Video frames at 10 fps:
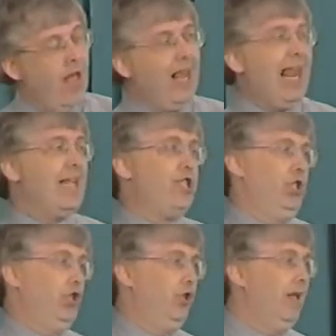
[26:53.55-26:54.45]
Last
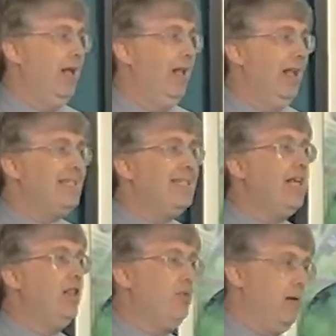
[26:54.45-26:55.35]
issue. Let's think
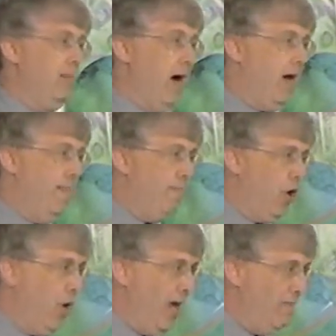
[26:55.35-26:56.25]
a little bit about
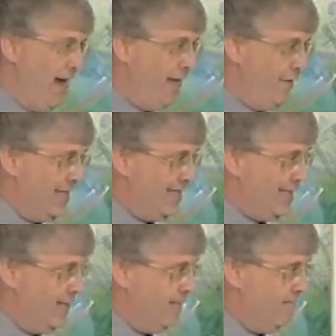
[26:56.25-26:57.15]
employee benefits.